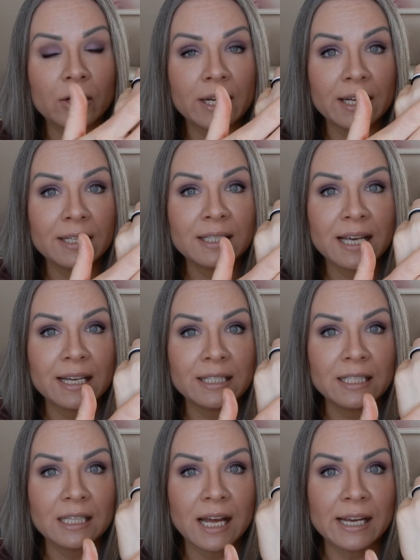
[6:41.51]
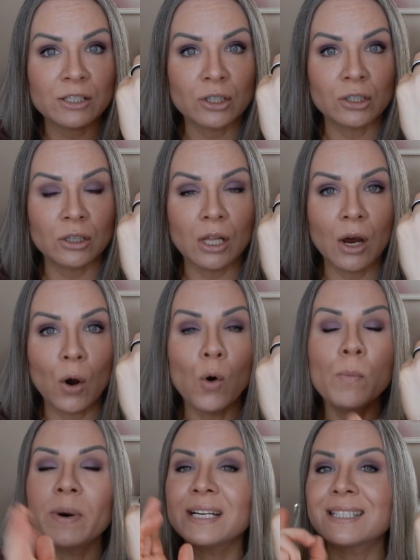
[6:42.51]
There is a slight
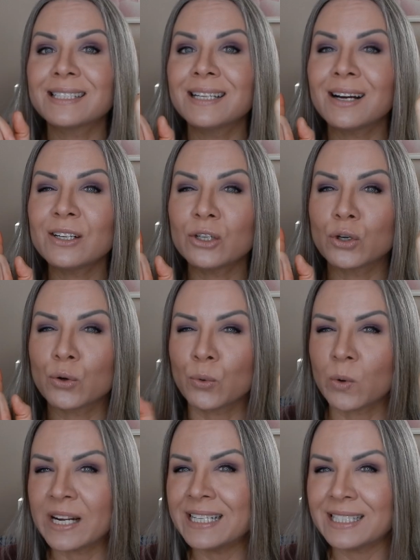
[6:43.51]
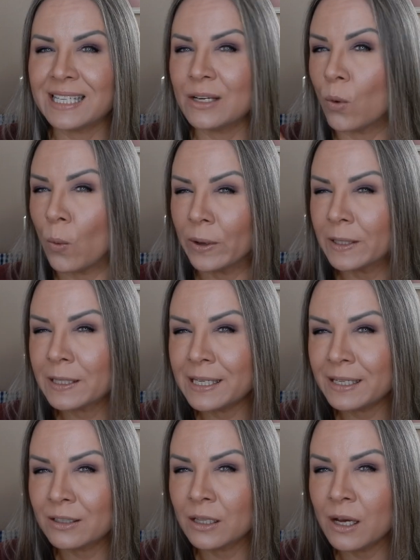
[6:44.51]
glow, but it's not a greasy,
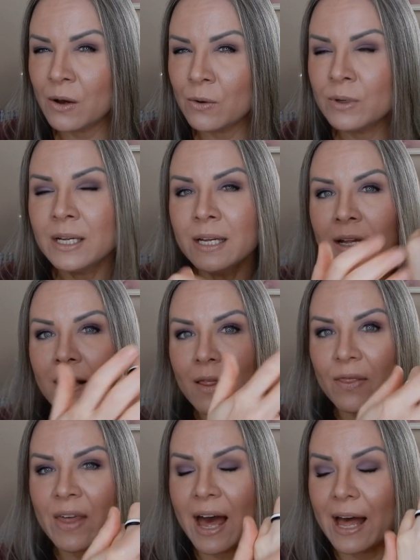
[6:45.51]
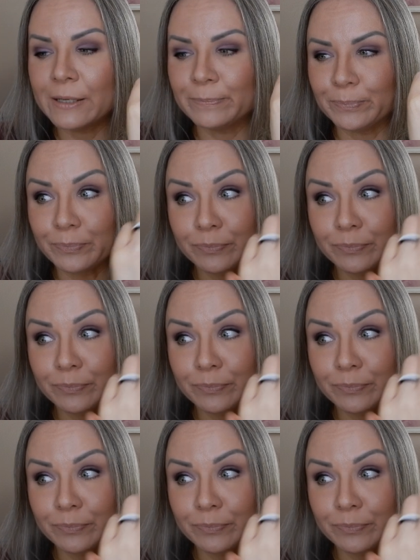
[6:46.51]
oily glow that